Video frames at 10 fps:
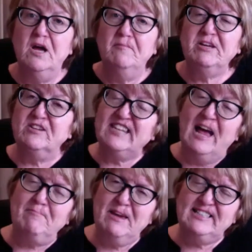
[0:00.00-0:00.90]
because
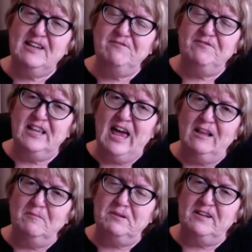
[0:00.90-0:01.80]
that makes him feel
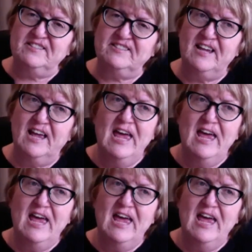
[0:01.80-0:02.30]
helpless.